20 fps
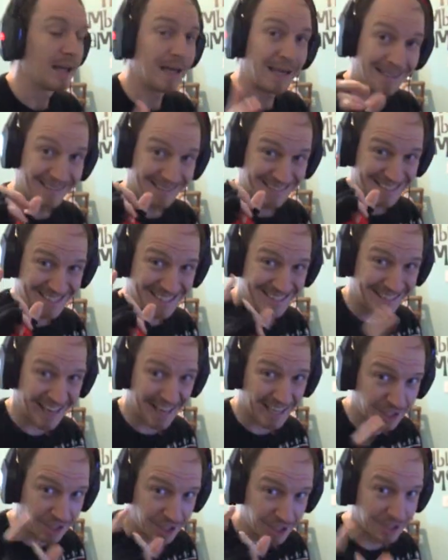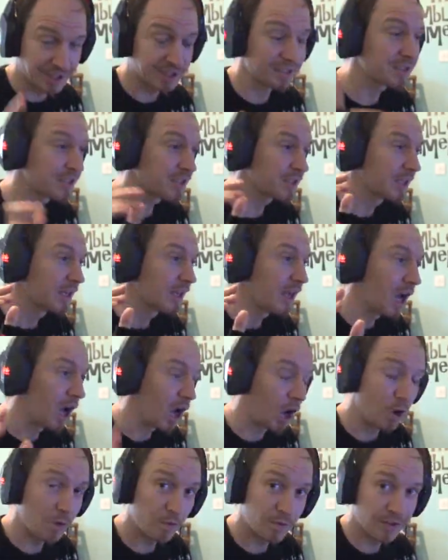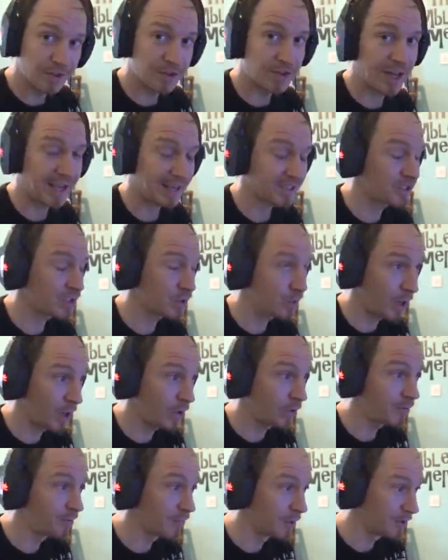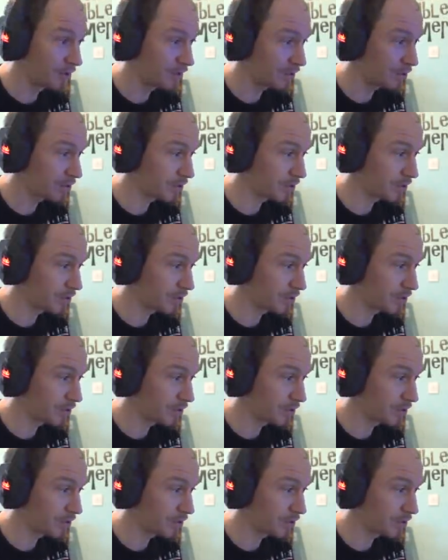in sections over the next 12 months